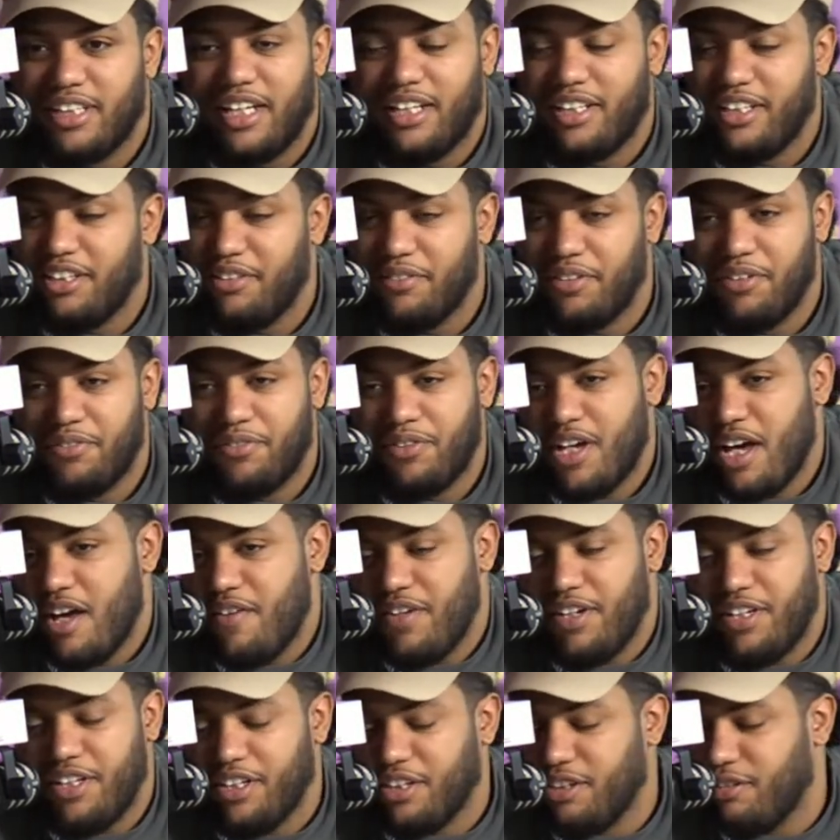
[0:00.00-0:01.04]
And even if you
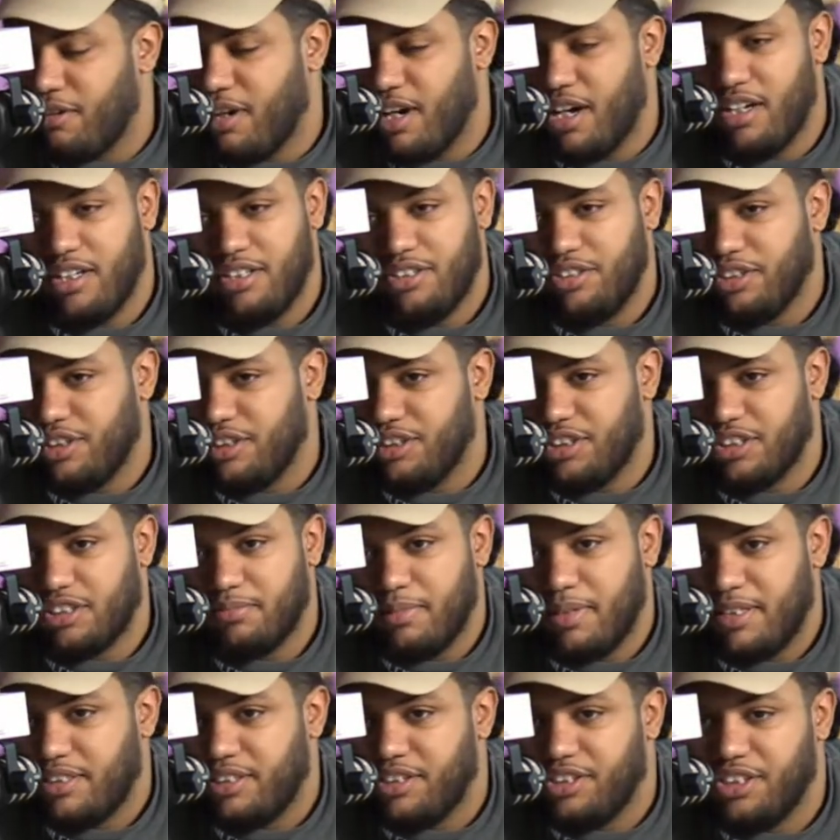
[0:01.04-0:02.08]
have any inquiries, you could just
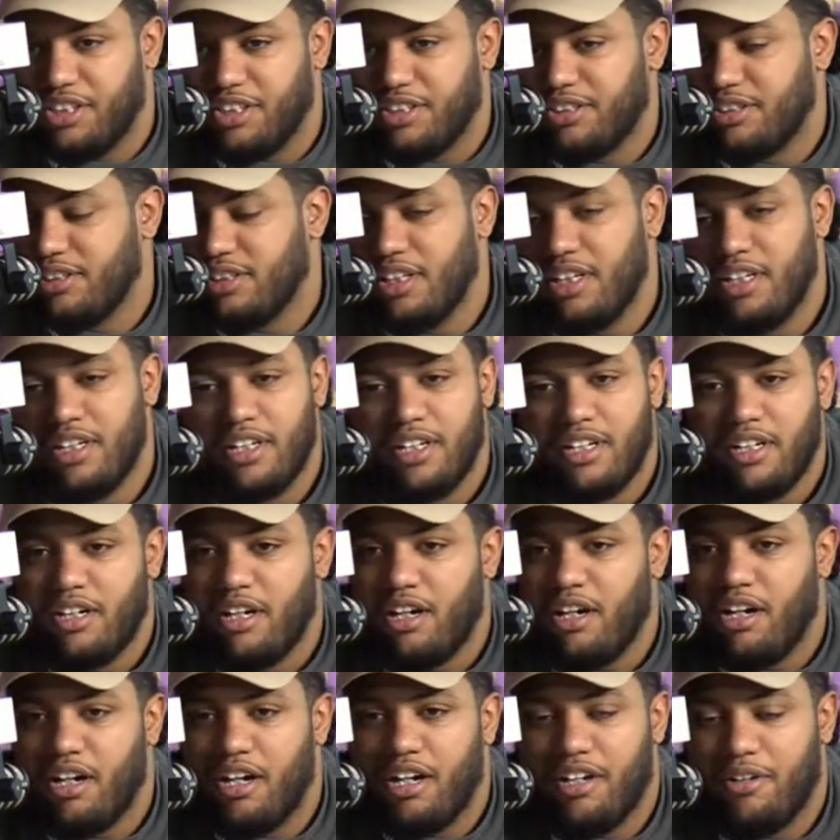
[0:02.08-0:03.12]
message us.
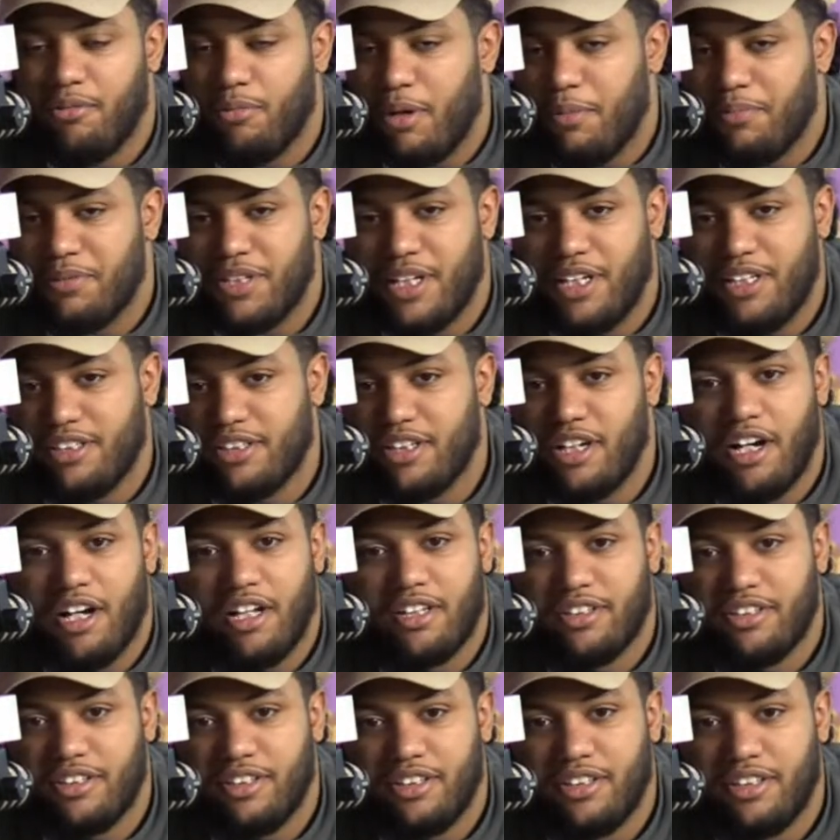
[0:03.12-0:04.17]
Our website is
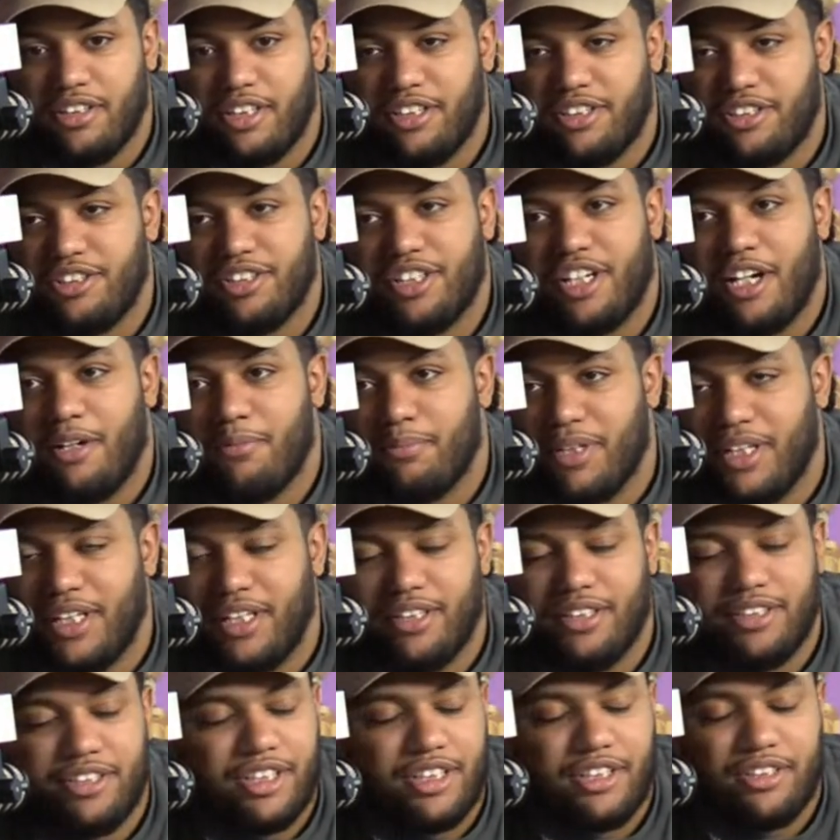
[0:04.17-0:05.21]
on the Instagram
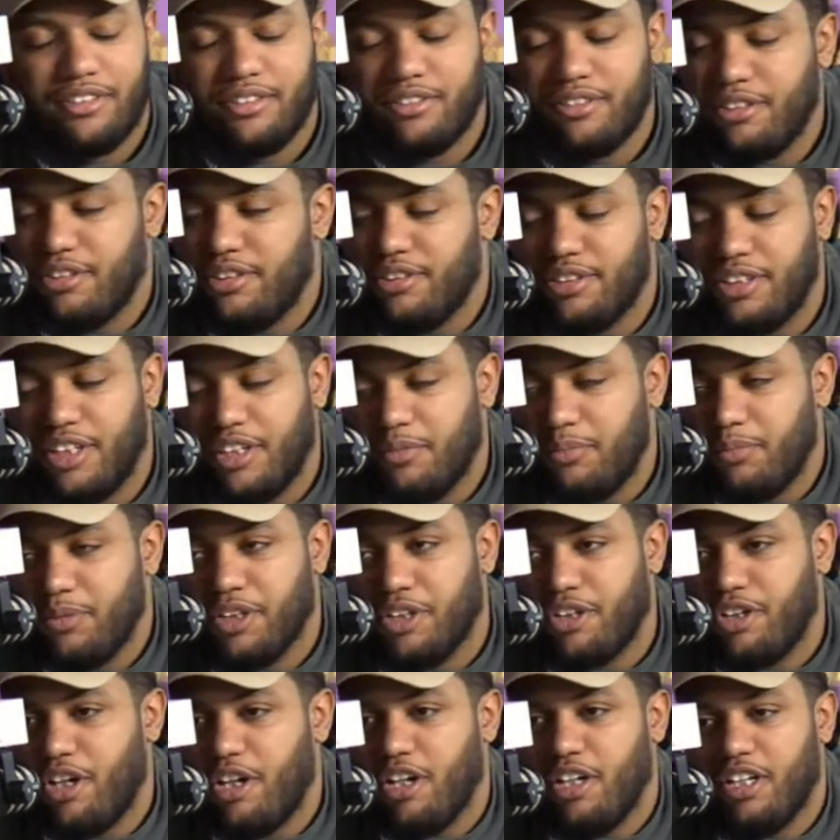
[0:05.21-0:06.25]
page, and give me
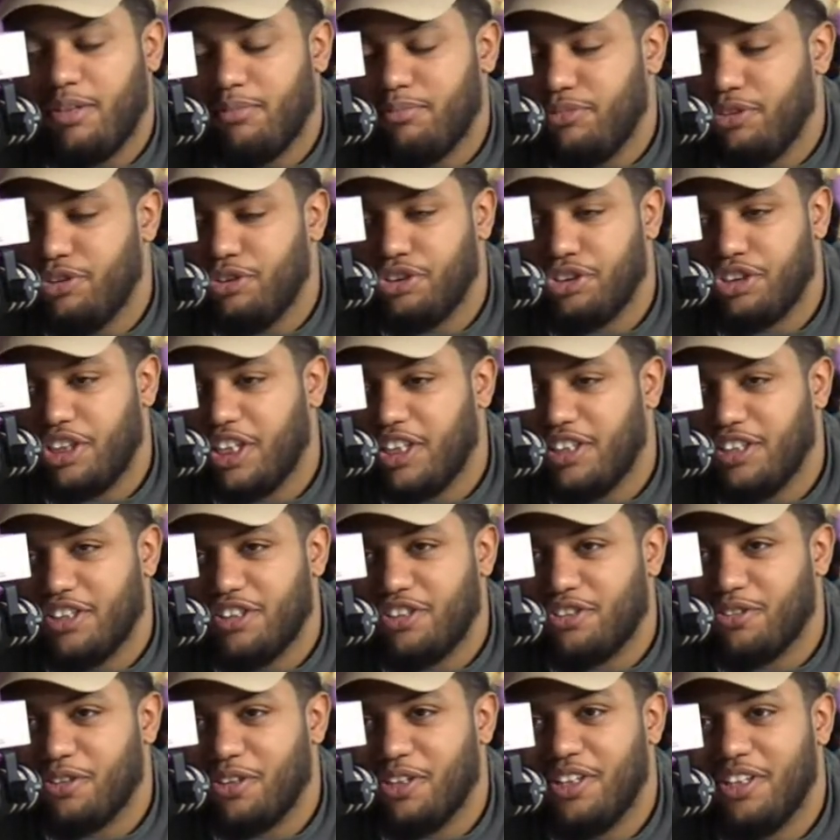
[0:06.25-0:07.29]
a call. I'm usually in the
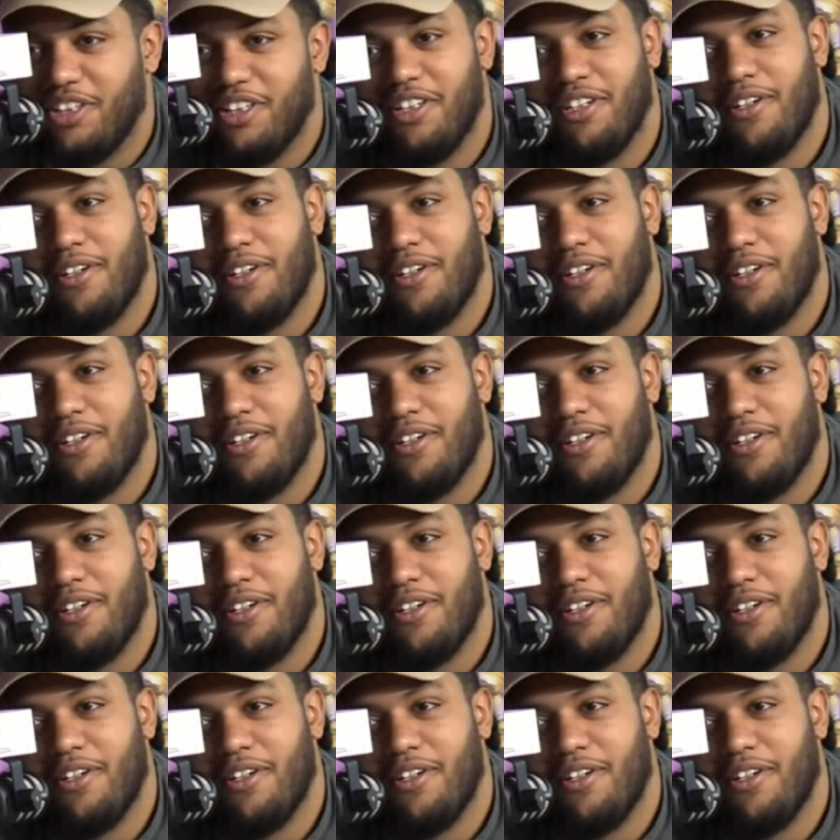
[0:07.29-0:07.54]
store.